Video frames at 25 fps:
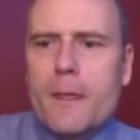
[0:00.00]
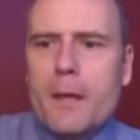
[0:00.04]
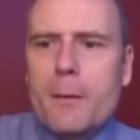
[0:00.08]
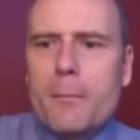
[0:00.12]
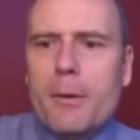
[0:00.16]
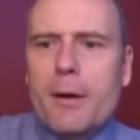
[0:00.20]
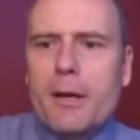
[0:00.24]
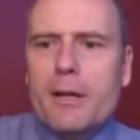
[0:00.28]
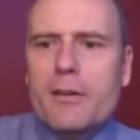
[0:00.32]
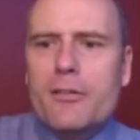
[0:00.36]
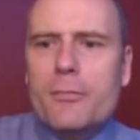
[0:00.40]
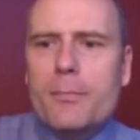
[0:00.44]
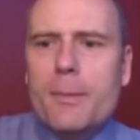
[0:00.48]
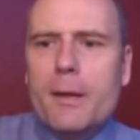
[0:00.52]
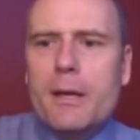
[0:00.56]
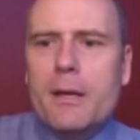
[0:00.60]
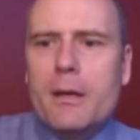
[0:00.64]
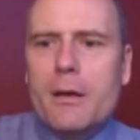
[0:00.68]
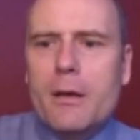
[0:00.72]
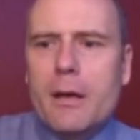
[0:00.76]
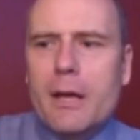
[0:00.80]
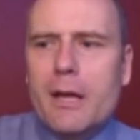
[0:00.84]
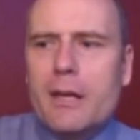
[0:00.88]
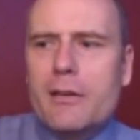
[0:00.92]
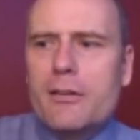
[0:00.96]
Combined
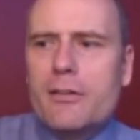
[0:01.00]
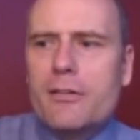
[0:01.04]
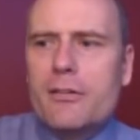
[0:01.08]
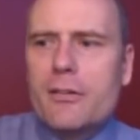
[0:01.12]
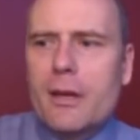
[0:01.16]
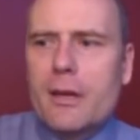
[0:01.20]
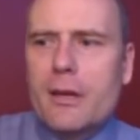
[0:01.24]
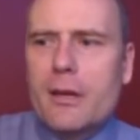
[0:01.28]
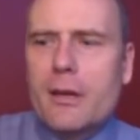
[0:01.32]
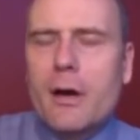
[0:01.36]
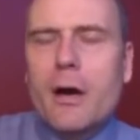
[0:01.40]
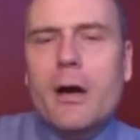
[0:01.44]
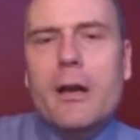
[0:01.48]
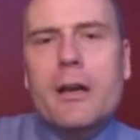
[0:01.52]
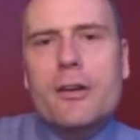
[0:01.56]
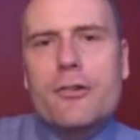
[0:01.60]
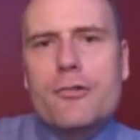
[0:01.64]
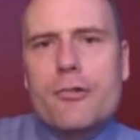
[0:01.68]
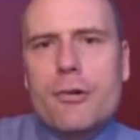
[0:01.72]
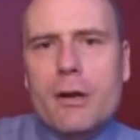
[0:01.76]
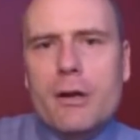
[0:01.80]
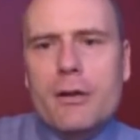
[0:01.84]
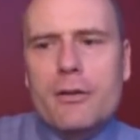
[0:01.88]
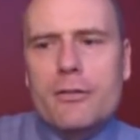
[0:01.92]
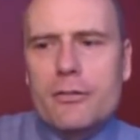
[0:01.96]
spending on antipsychotic
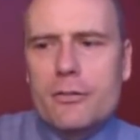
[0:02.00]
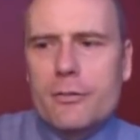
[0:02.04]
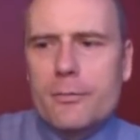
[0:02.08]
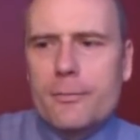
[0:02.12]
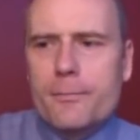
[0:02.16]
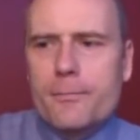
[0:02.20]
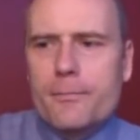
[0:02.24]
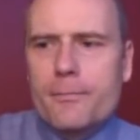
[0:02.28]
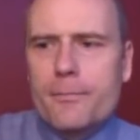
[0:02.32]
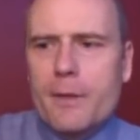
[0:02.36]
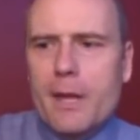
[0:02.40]
drugs